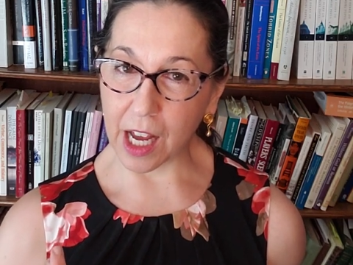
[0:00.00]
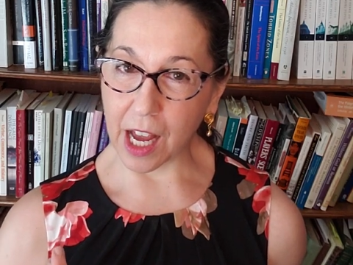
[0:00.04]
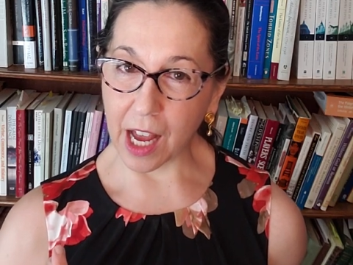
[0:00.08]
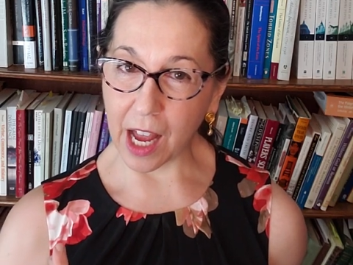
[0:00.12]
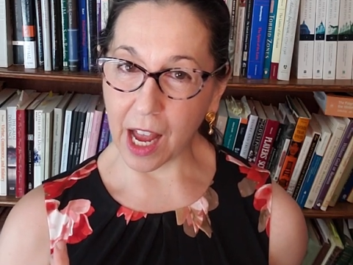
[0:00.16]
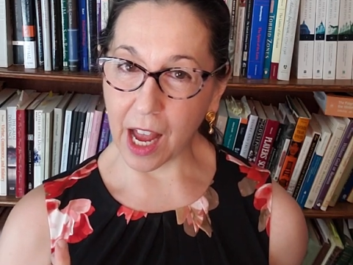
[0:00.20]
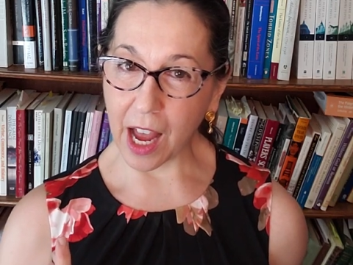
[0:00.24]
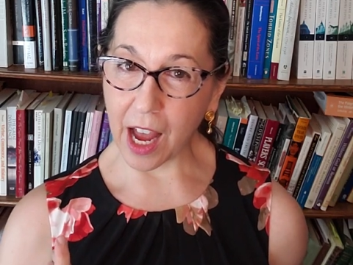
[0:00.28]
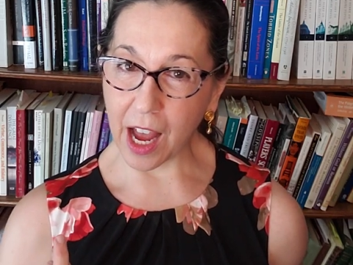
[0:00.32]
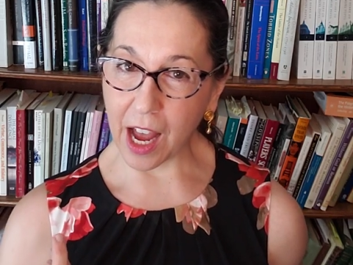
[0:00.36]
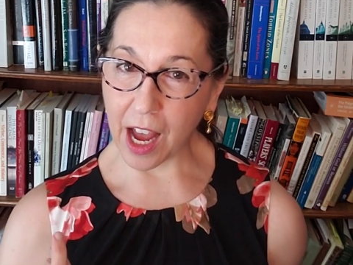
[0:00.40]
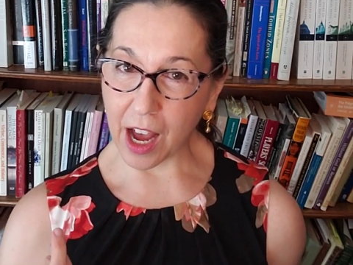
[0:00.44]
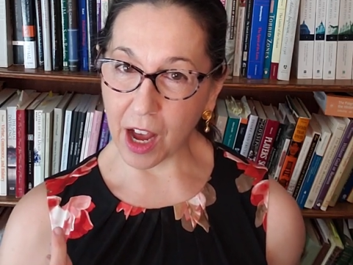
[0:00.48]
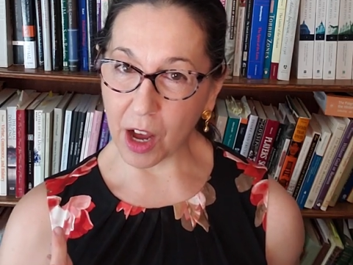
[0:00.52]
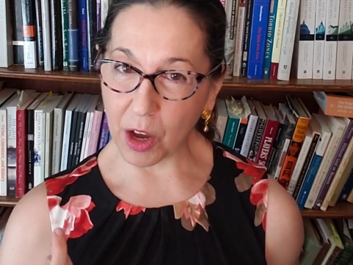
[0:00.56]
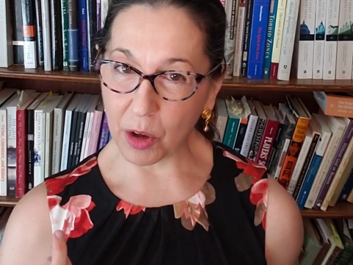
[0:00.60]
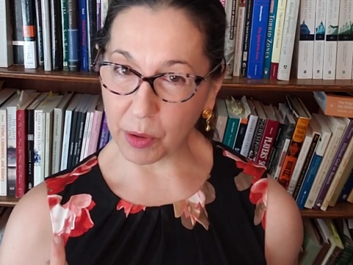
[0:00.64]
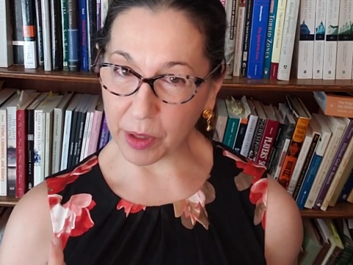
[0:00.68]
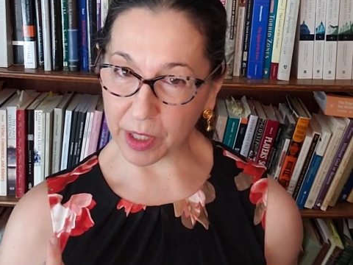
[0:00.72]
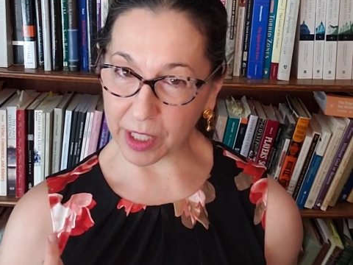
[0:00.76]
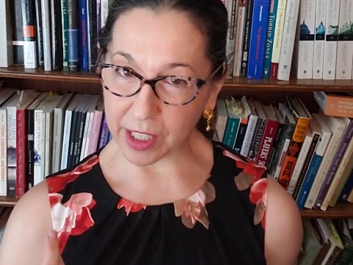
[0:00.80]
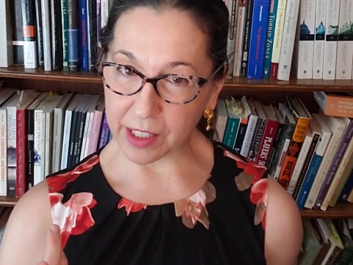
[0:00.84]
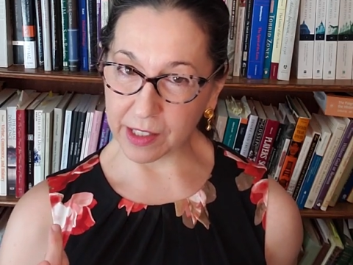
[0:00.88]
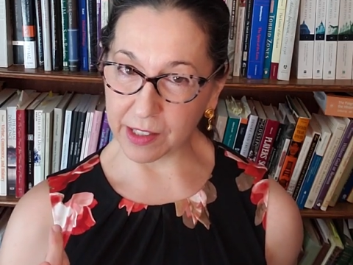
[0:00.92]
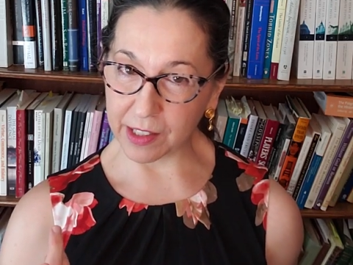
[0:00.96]
how
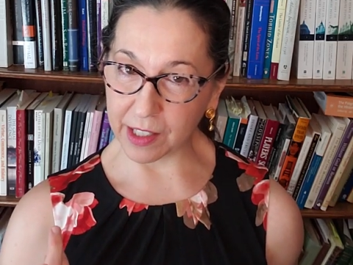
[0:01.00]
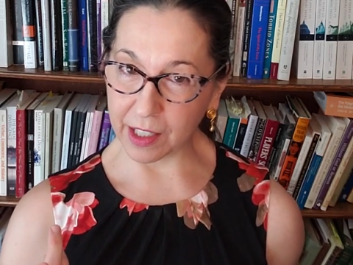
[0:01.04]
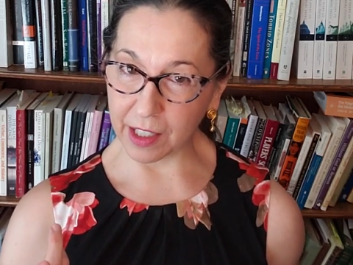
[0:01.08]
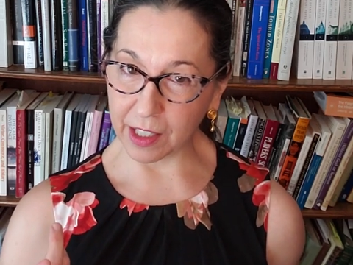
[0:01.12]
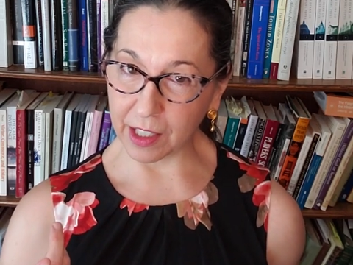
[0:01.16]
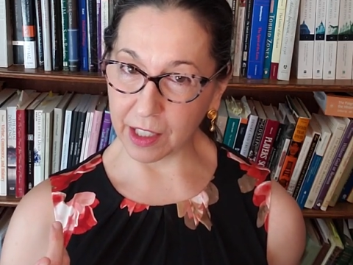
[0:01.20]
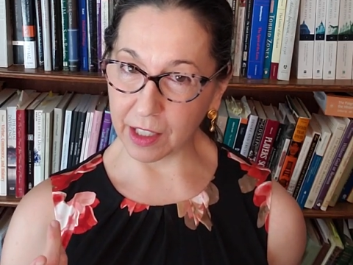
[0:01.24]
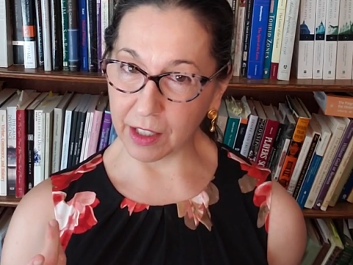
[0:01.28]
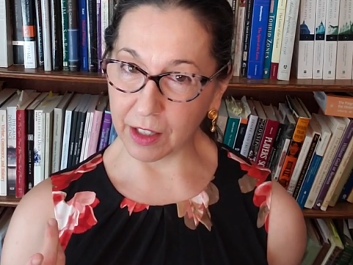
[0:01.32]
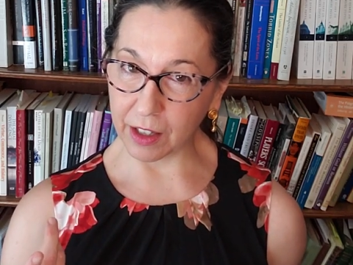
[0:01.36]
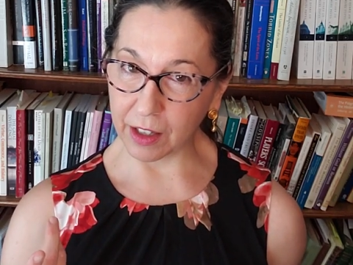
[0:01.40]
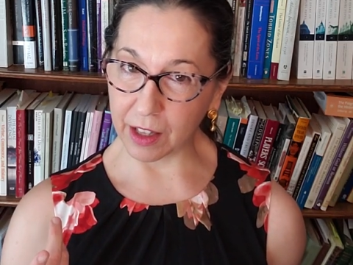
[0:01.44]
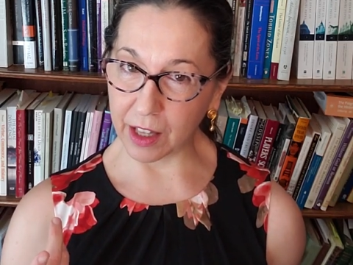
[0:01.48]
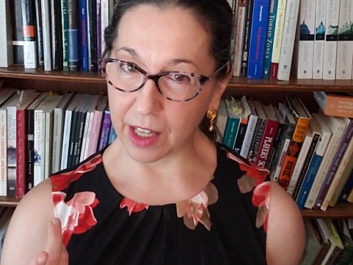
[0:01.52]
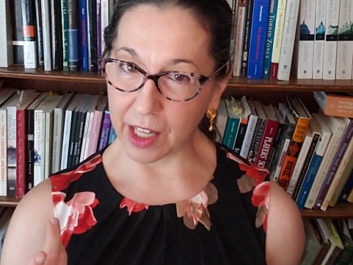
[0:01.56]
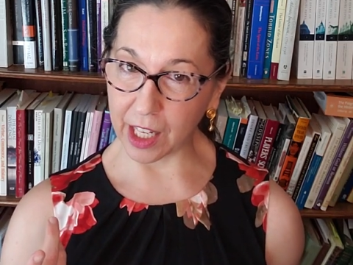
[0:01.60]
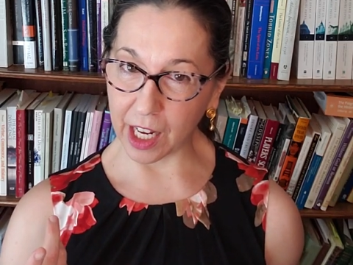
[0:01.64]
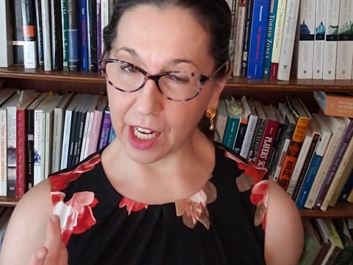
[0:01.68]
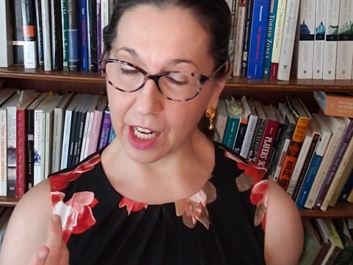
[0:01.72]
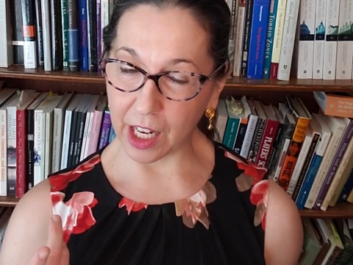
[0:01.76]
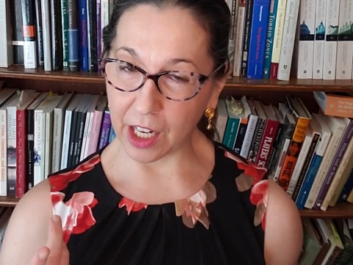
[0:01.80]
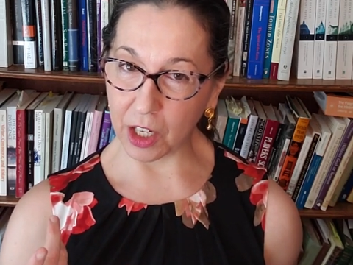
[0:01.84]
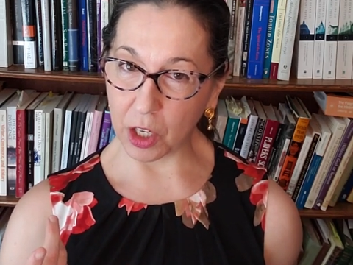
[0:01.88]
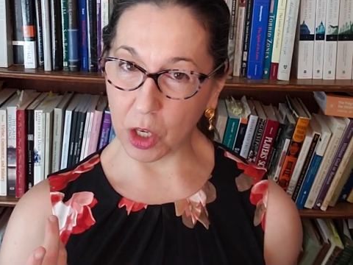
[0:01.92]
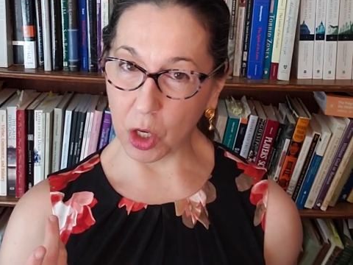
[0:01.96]
is it
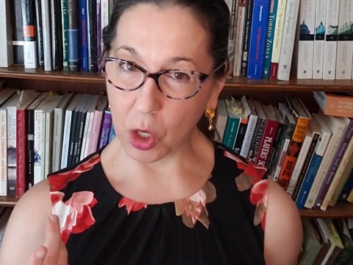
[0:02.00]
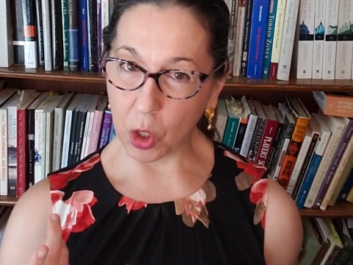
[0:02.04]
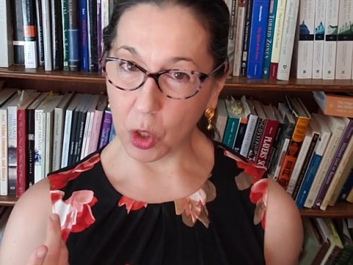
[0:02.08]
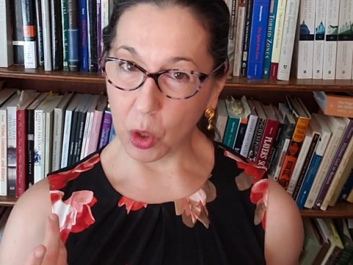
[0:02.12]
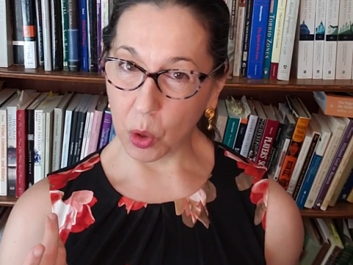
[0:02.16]
that